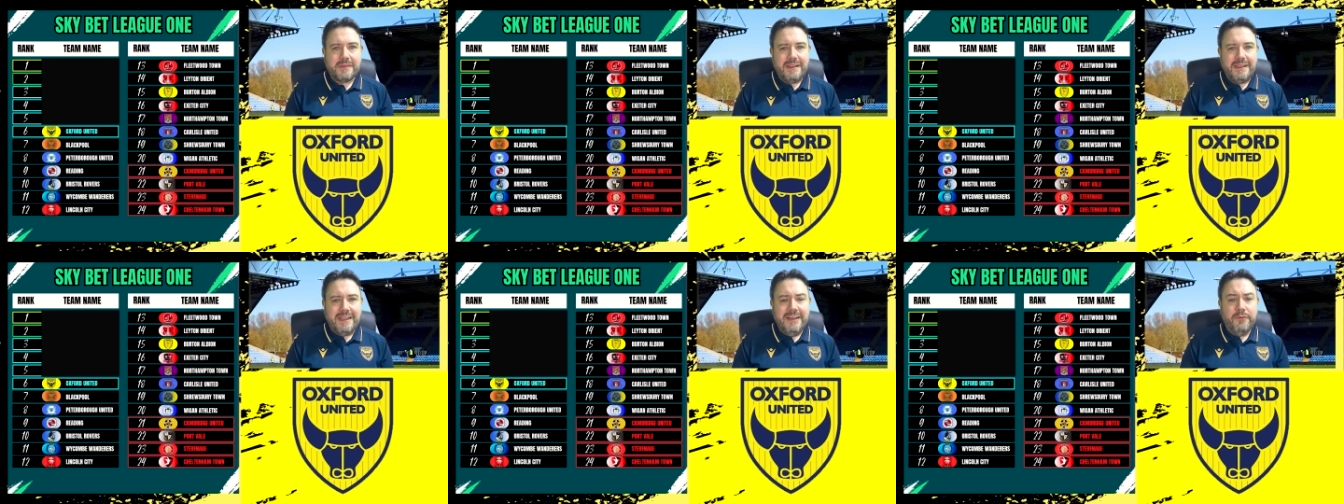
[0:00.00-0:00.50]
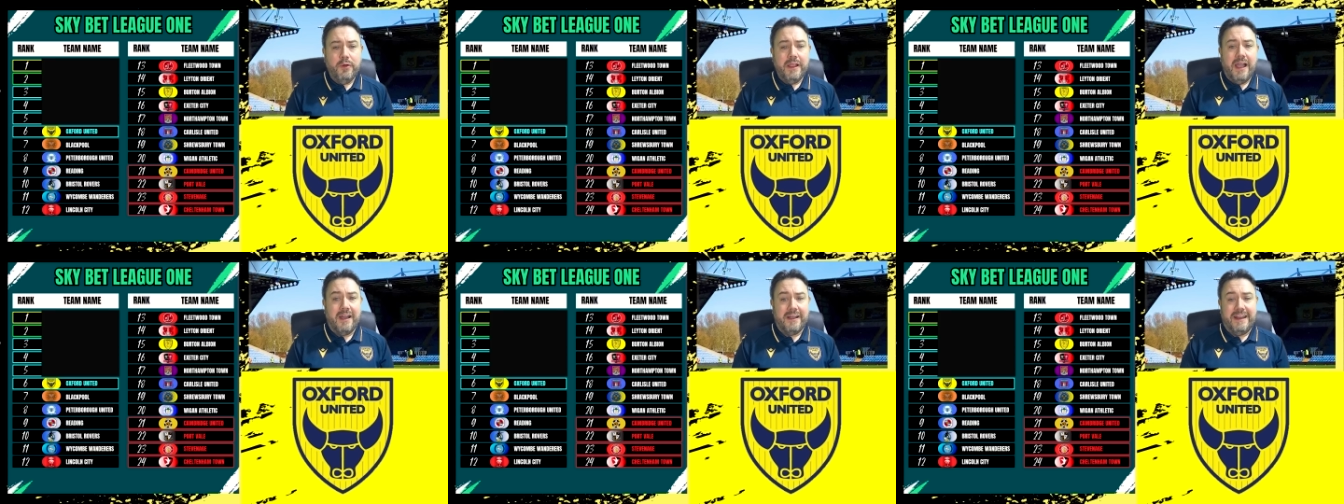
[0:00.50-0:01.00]
if we
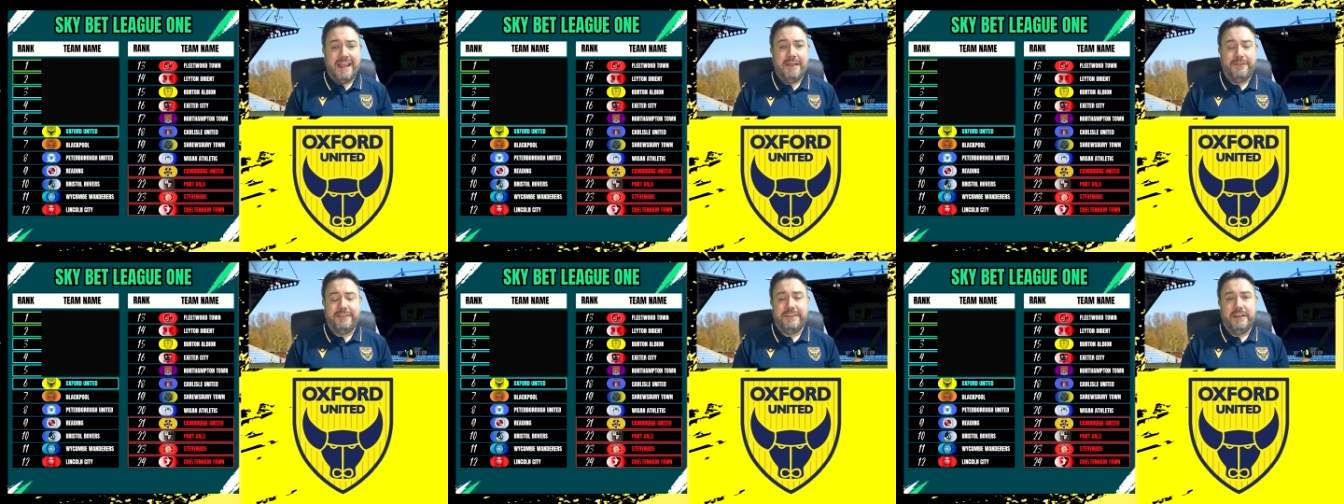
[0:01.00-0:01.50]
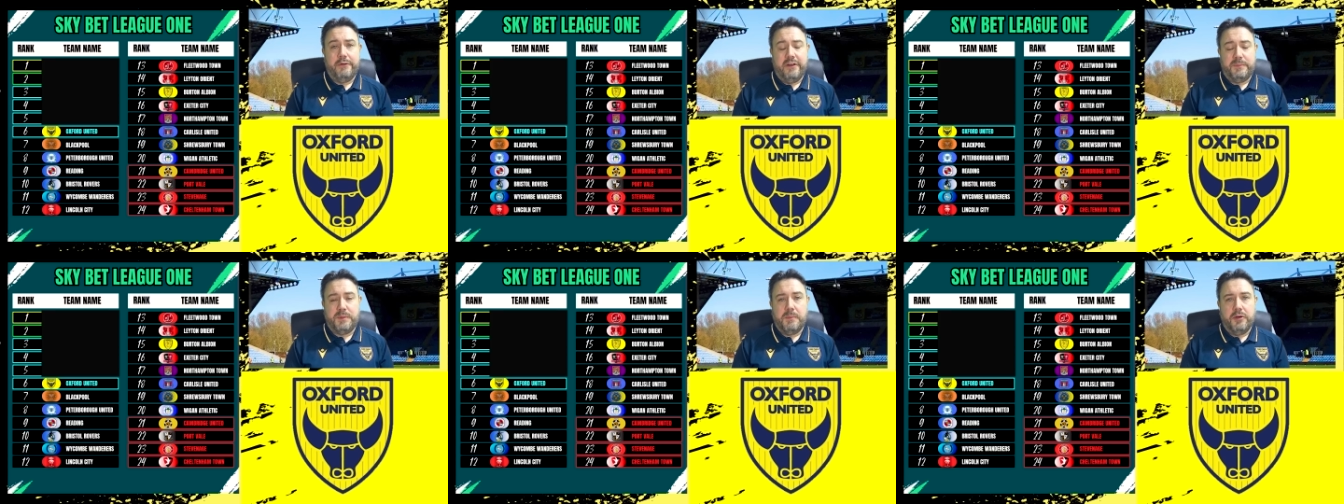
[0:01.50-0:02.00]
are going to have a serious
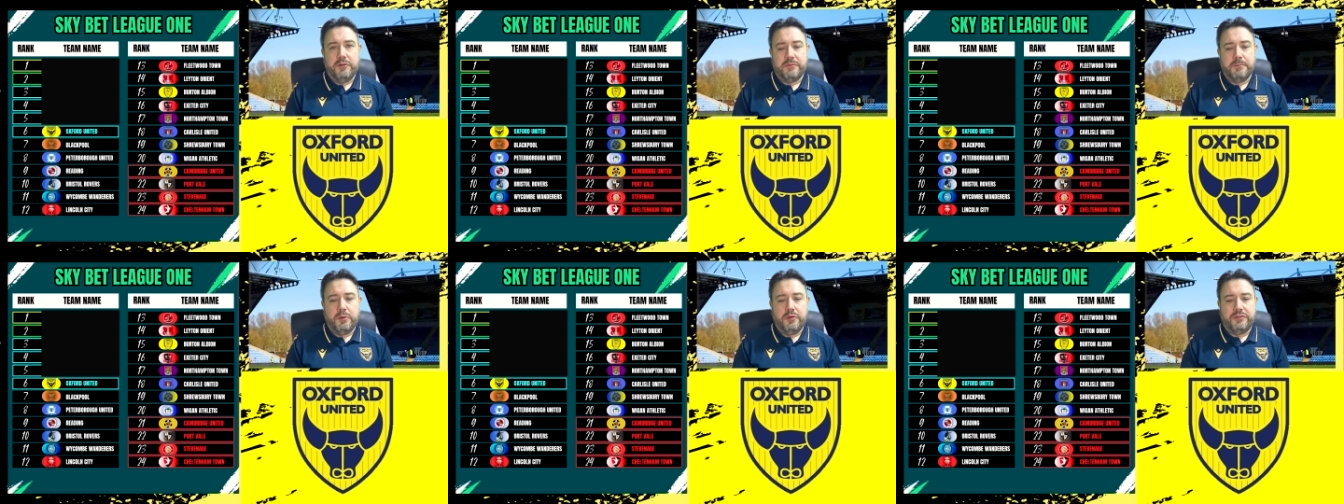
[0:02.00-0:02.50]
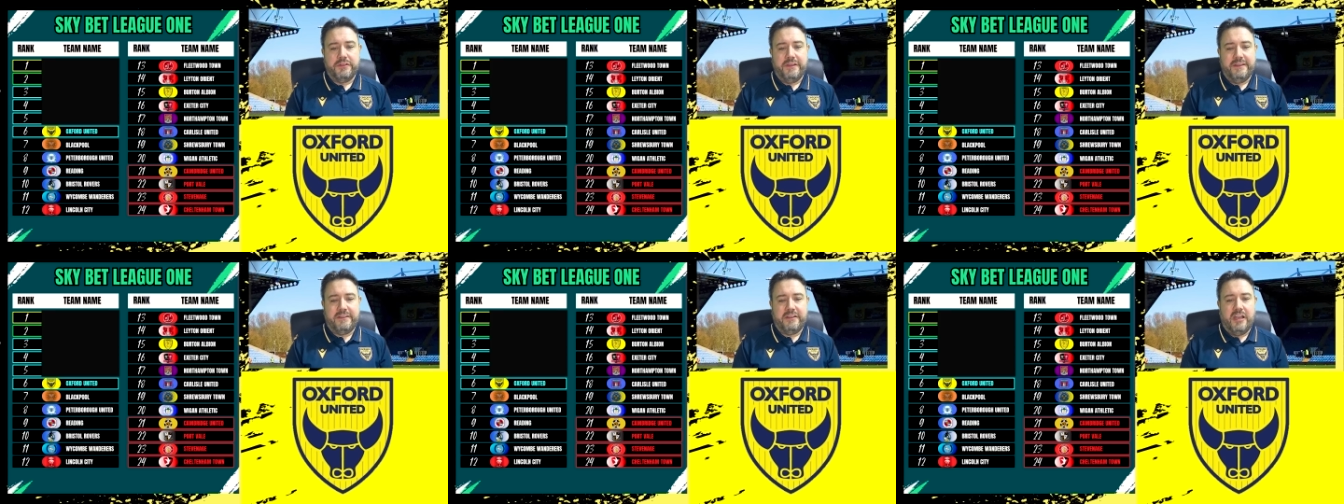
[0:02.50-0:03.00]
promotion push
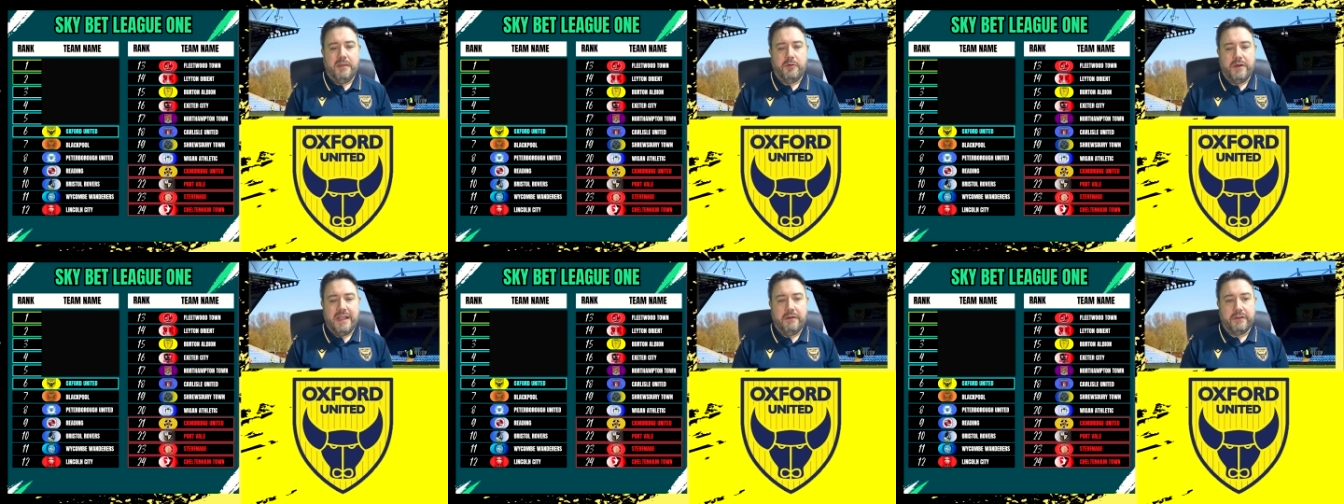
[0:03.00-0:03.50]
this time around.